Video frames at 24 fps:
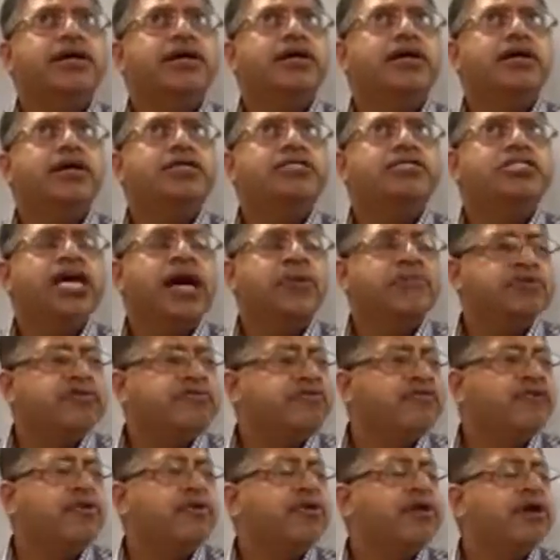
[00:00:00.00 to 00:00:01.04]
in chapter
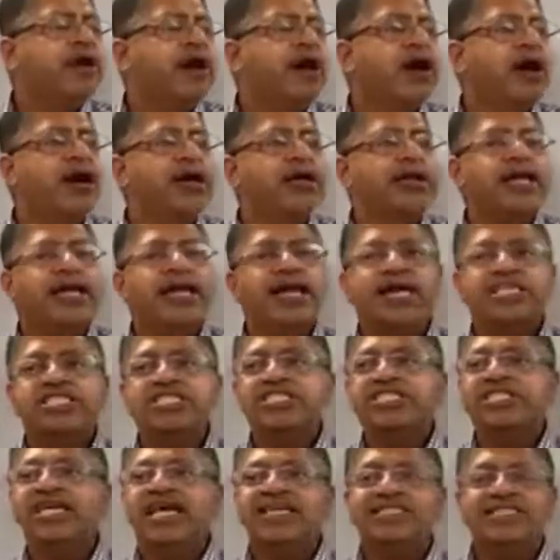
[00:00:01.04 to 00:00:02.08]
4 and on, and as she
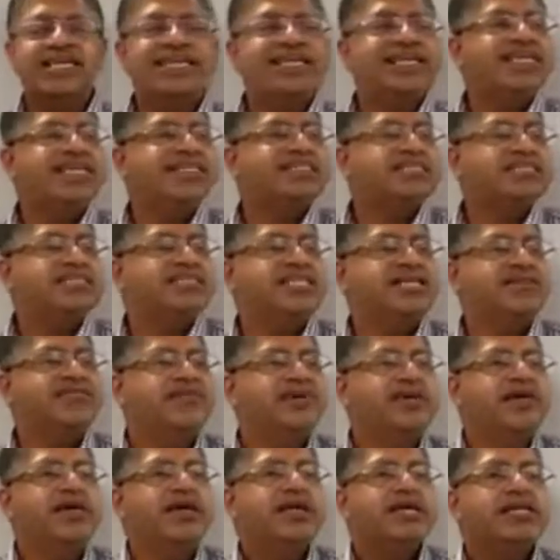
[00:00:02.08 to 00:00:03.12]
takes initiative,
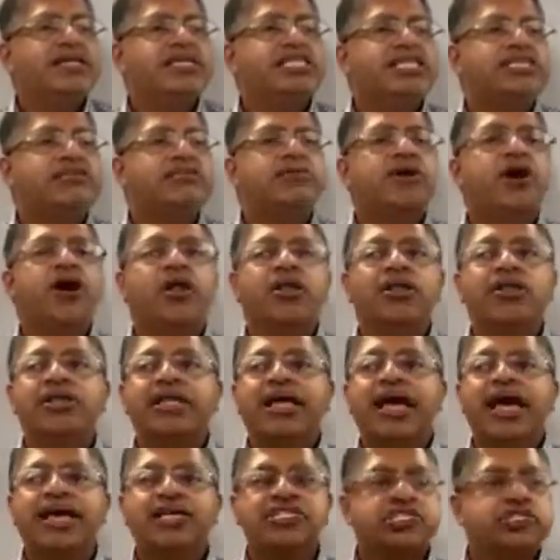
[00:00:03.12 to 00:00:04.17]
she's called
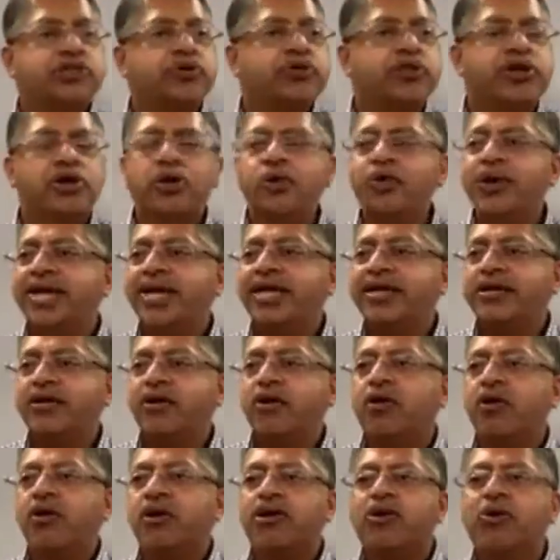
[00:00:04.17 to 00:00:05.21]
Esther the Queen,
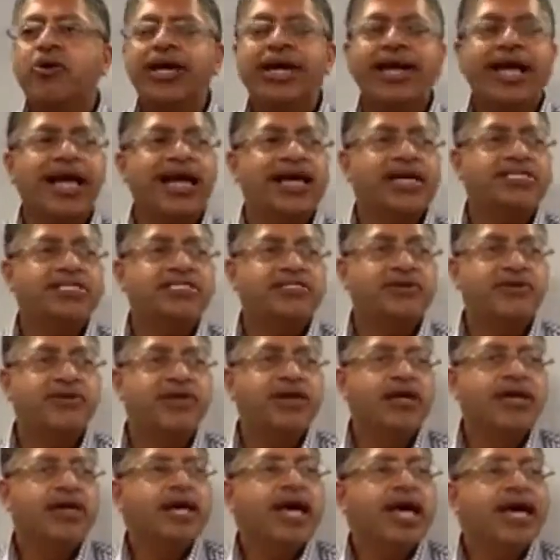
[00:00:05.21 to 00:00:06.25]
or Queen Esther.
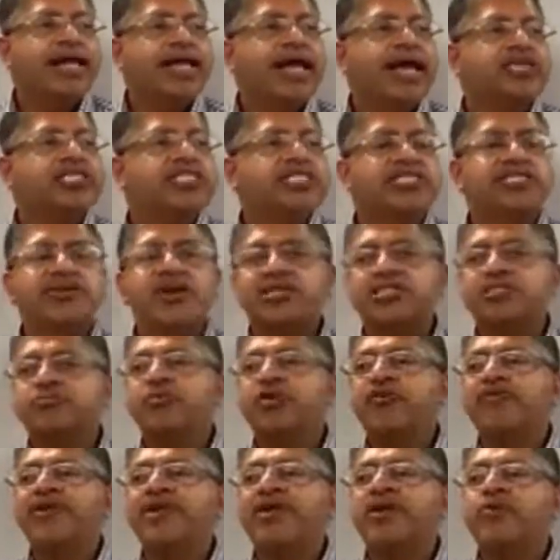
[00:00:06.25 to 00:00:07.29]
And now she starts
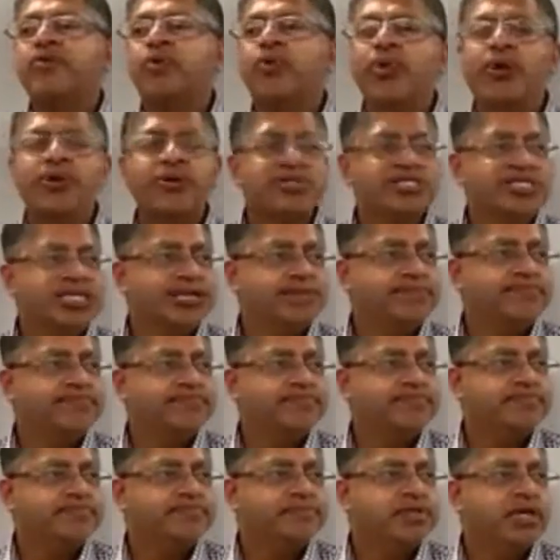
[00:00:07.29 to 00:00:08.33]
moving in royalty,
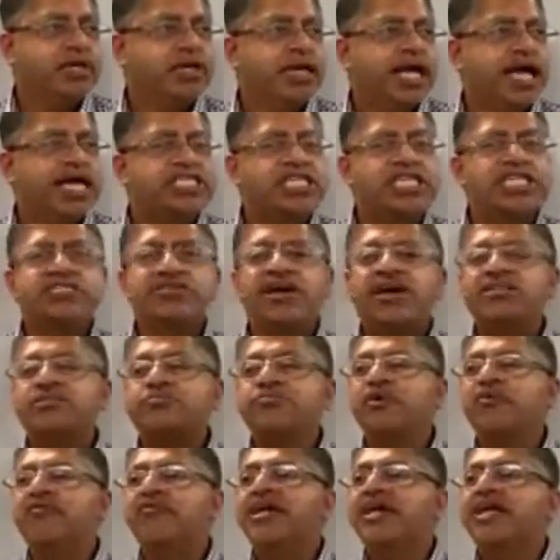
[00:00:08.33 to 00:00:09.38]
and she starts
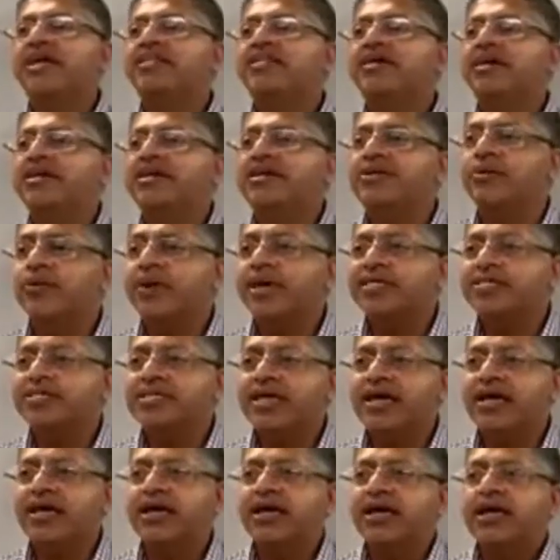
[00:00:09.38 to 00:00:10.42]
moving in the
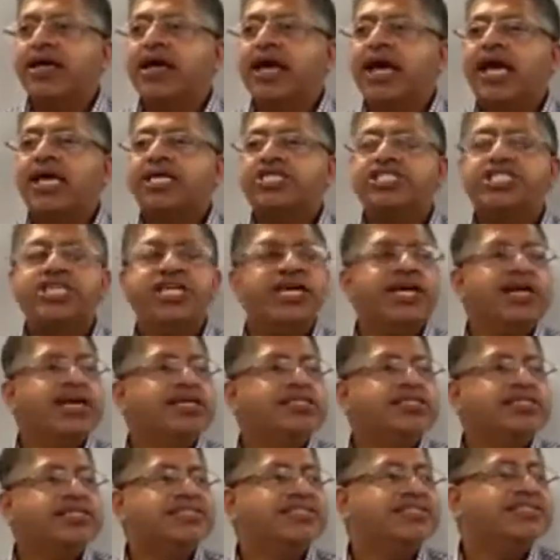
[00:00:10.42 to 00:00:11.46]
anointing, and she is
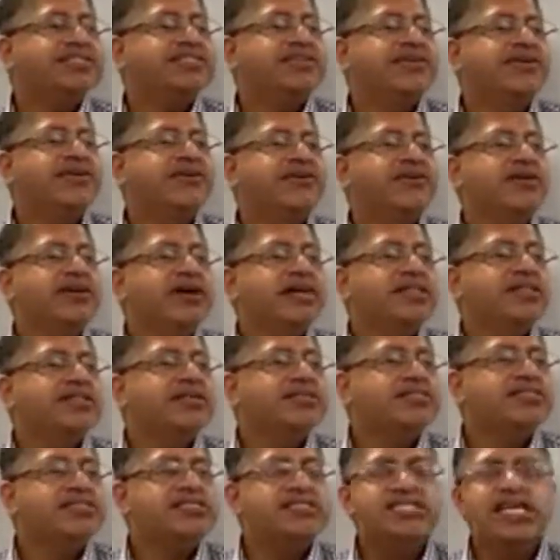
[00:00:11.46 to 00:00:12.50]
considered the
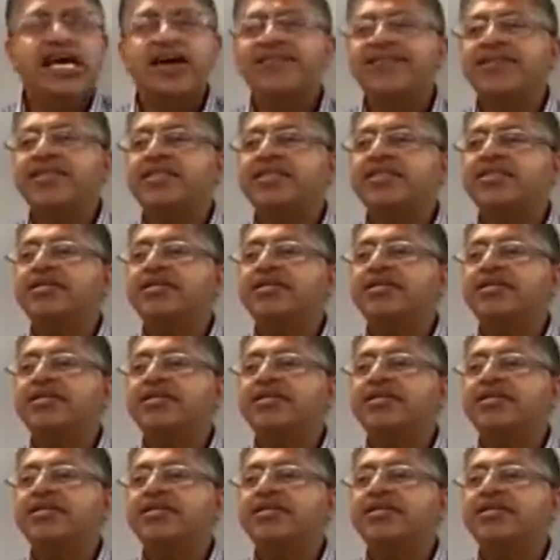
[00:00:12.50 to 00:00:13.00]
seventh